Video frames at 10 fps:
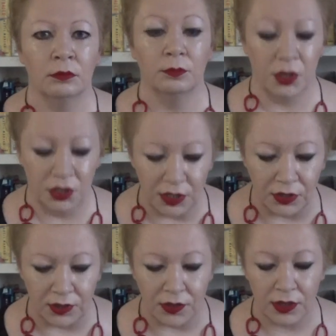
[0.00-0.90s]

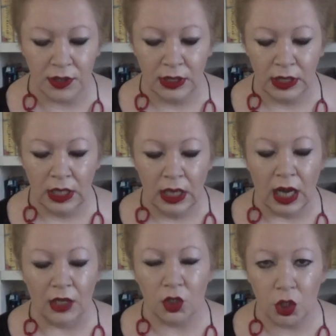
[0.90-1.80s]
persistence
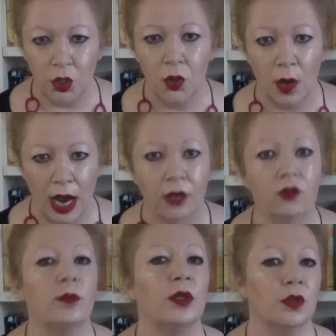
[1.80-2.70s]
are two
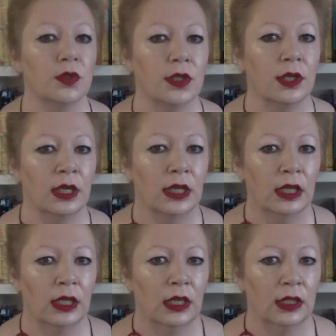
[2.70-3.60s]
attributes
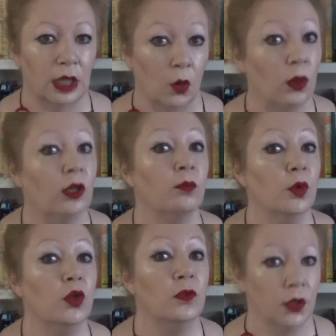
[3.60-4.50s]
that will
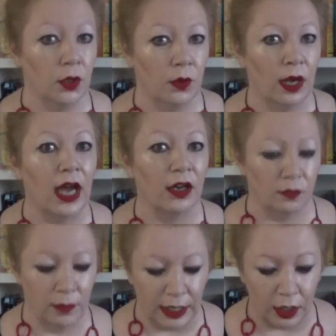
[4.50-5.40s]
move you out of
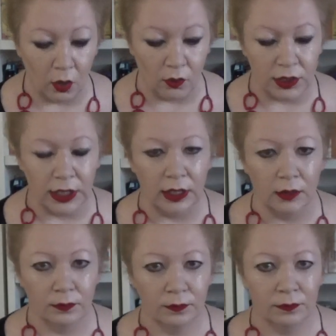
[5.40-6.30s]
mediocrity.
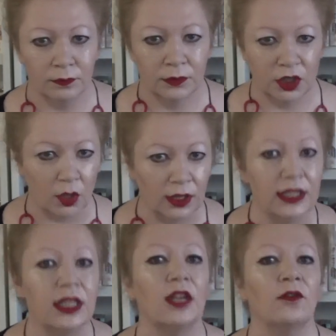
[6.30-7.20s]
So
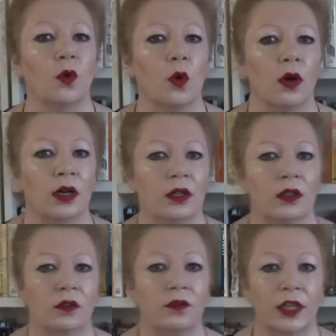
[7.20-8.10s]
let's therefore
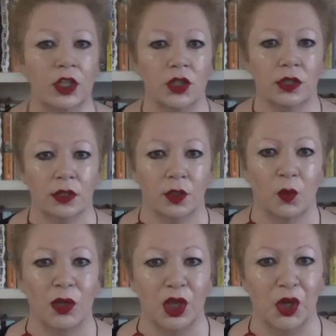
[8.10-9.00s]
finish
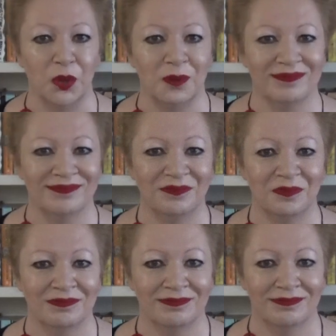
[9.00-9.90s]
with you.
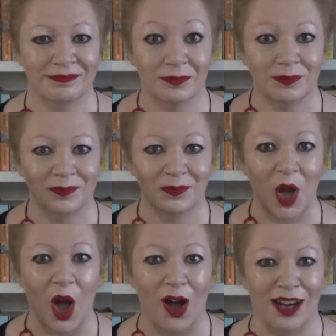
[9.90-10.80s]

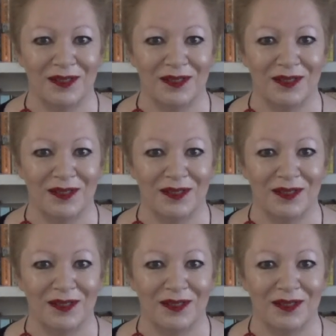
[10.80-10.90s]
Hi.